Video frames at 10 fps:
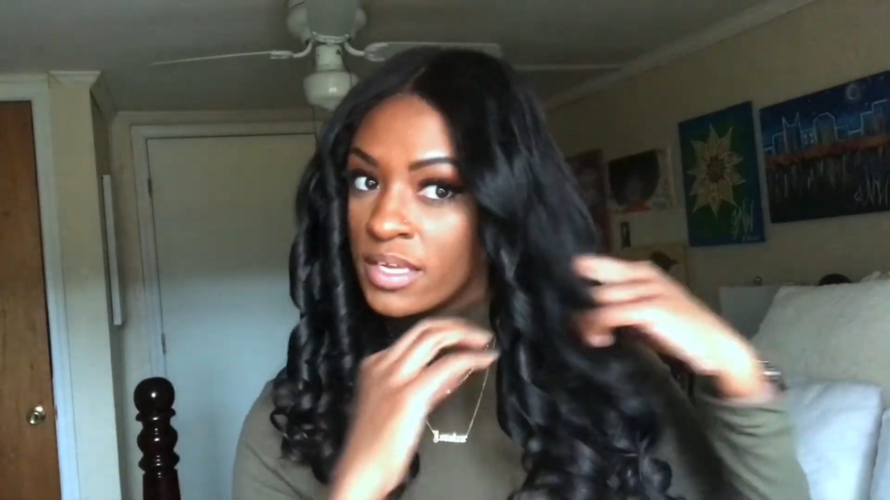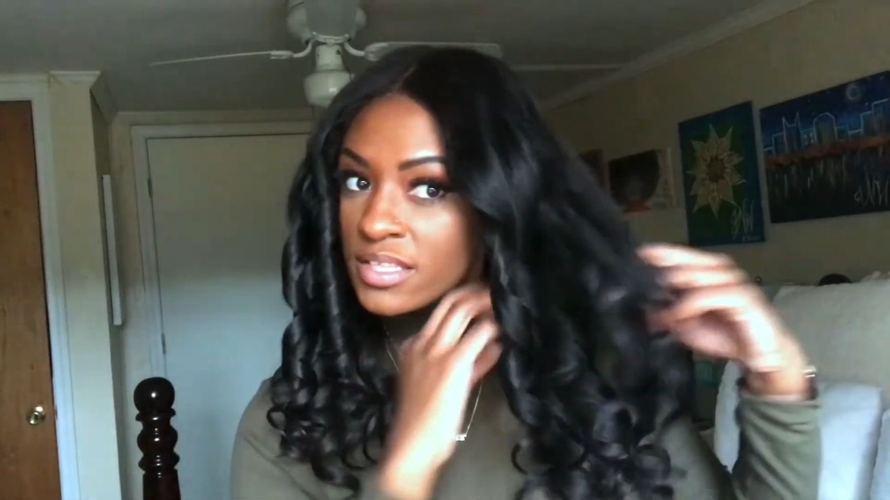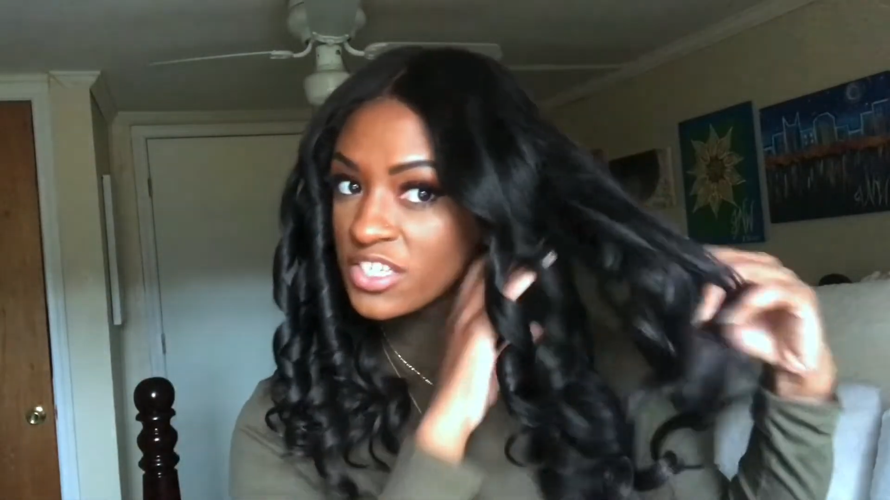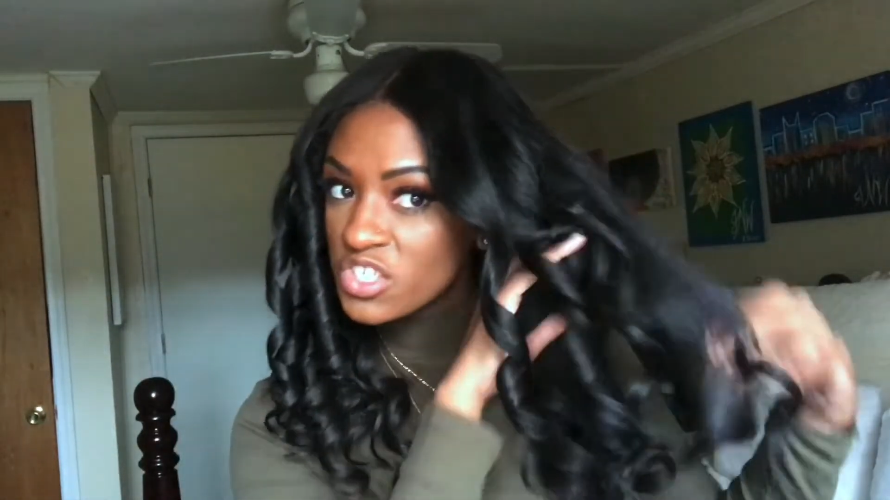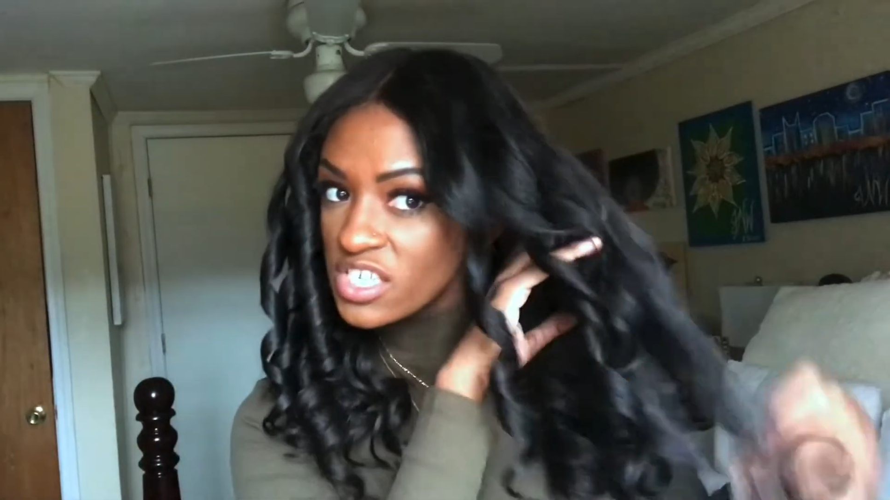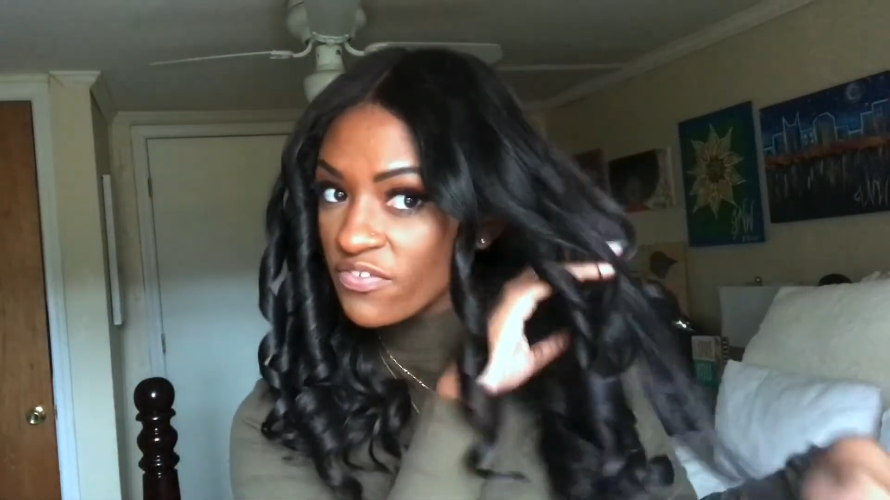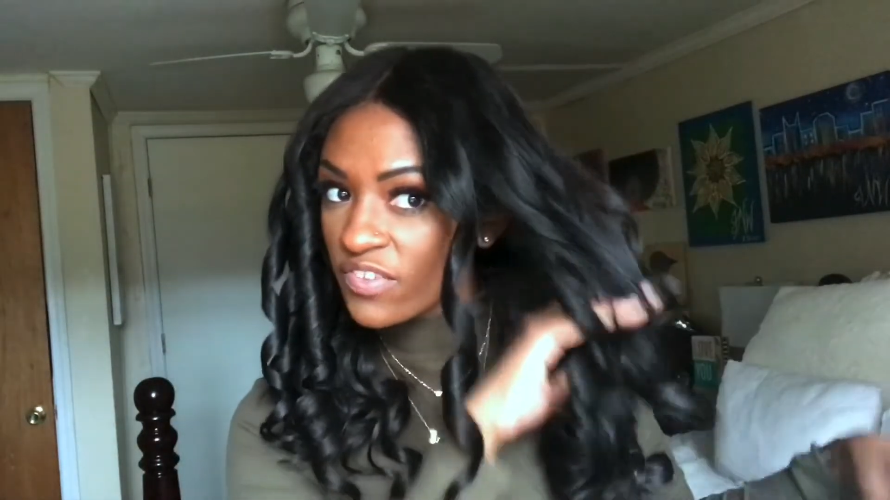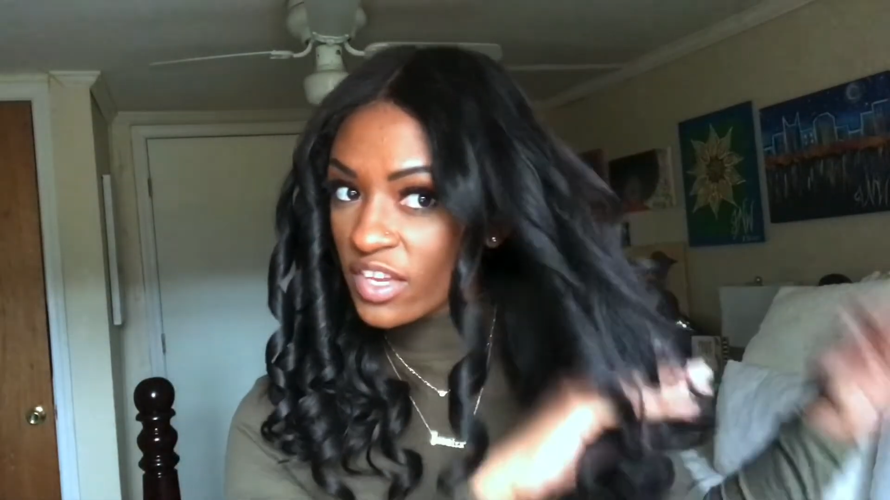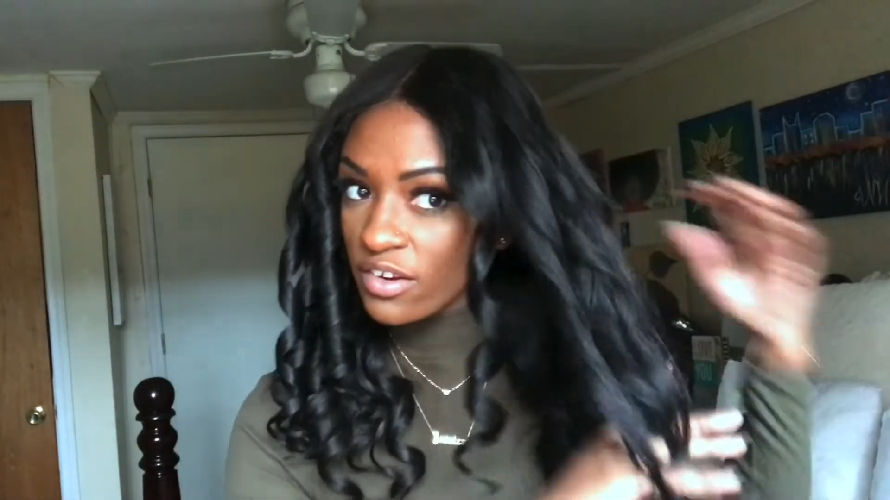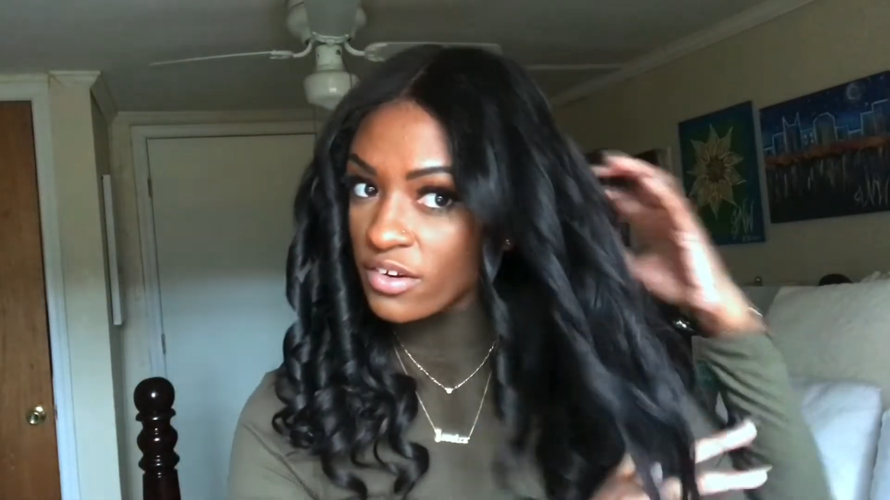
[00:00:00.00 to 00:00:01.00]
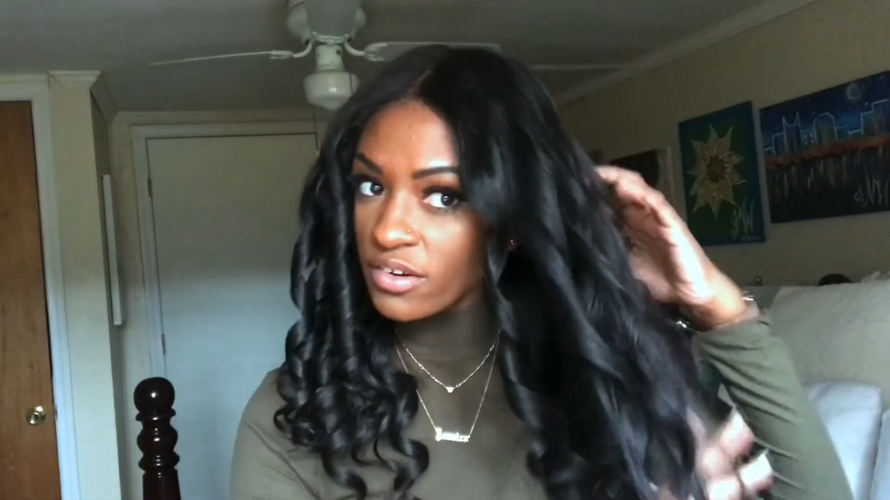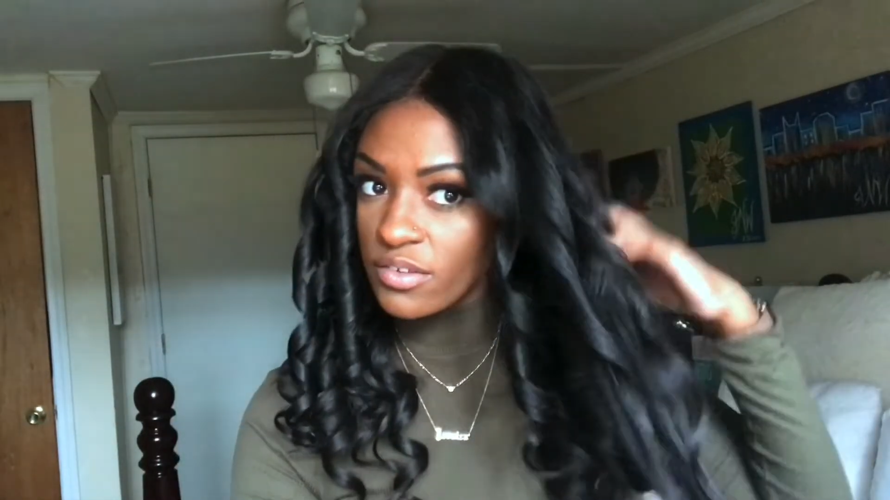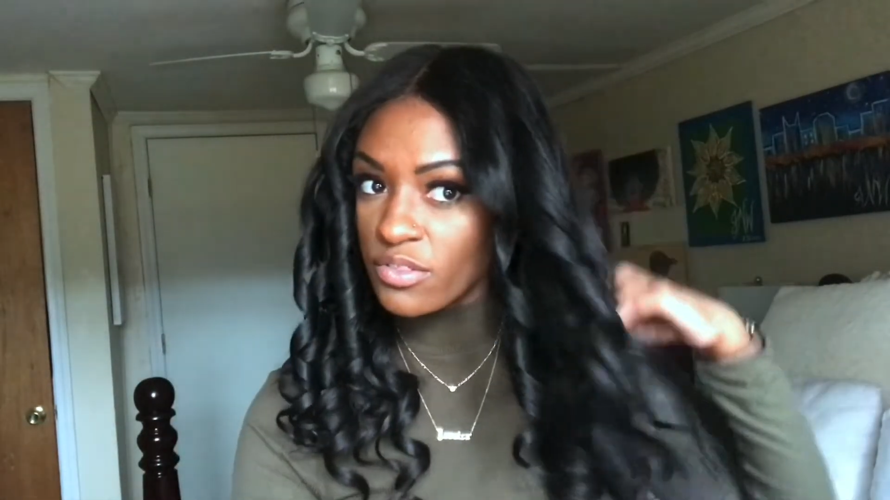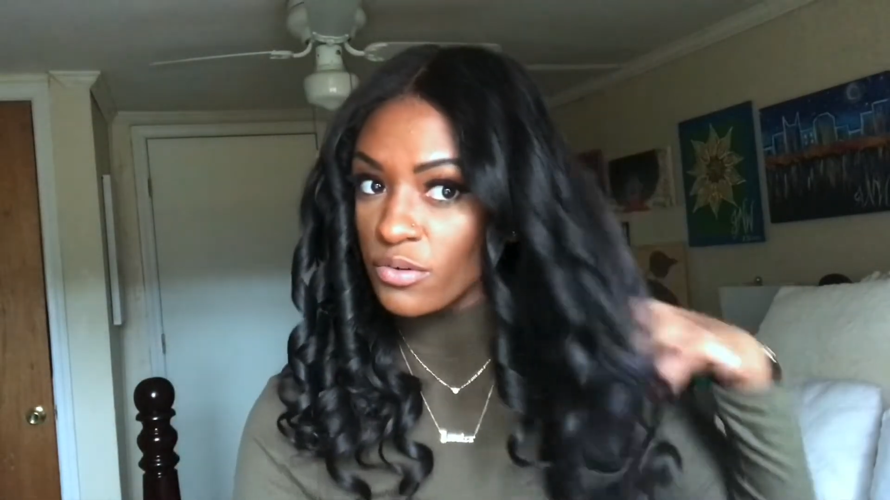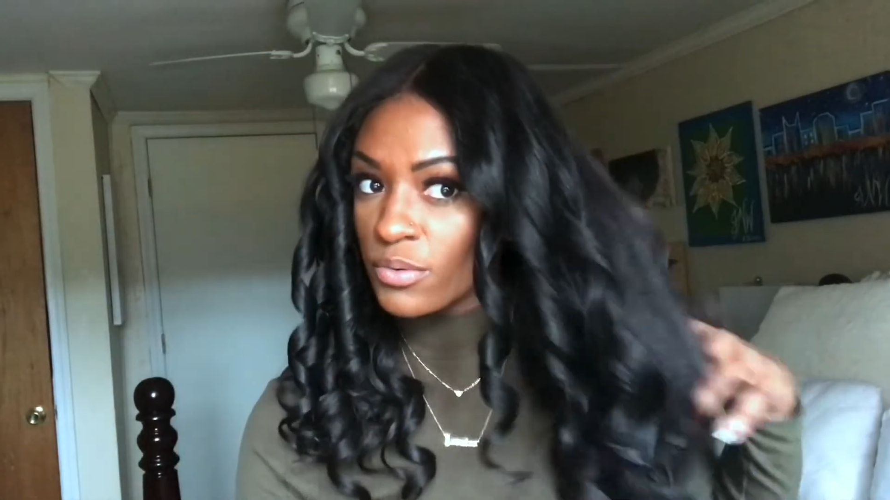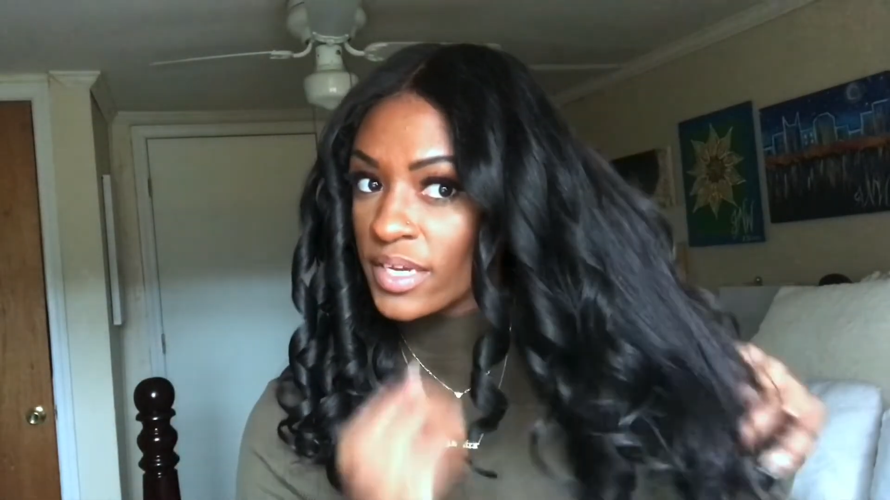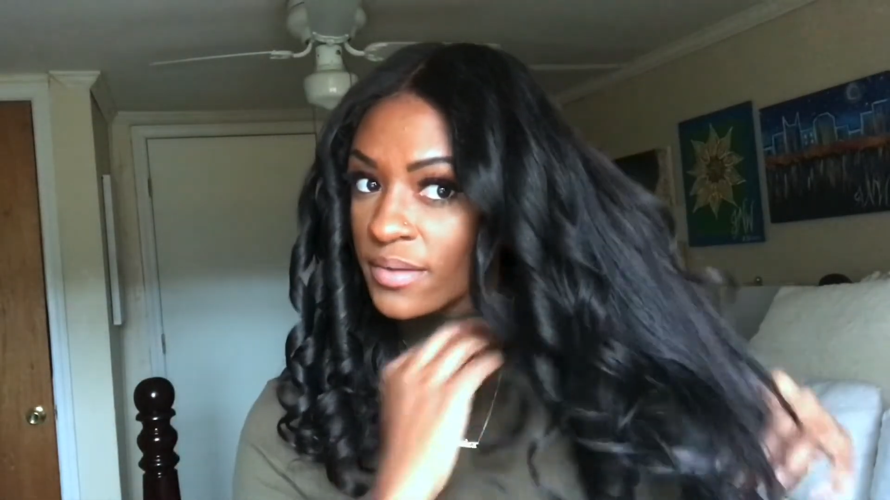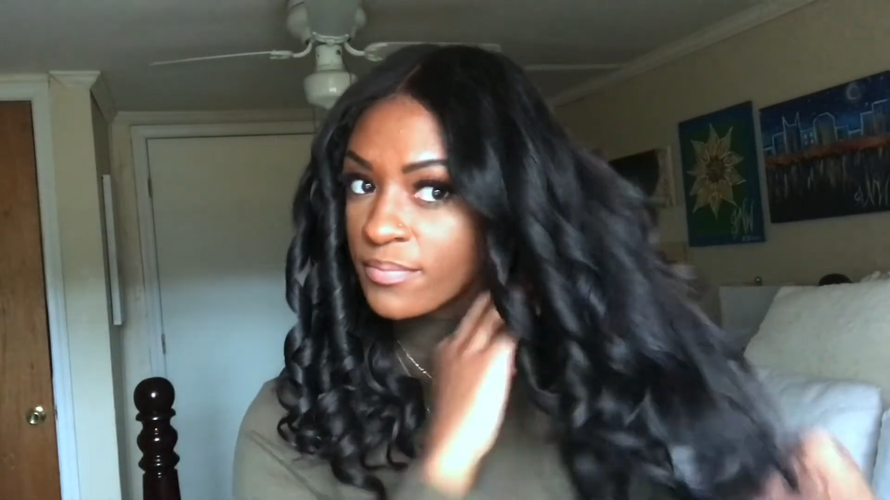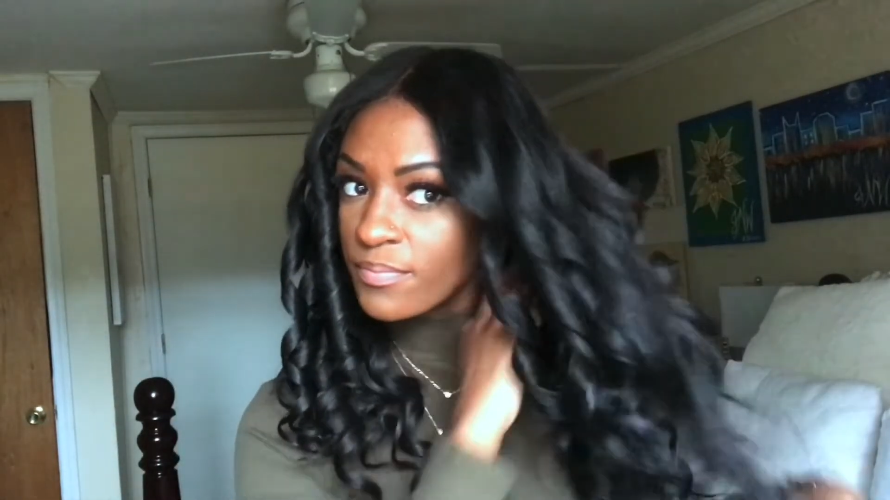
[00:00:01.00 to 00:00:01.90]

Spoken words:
let's just finger through it.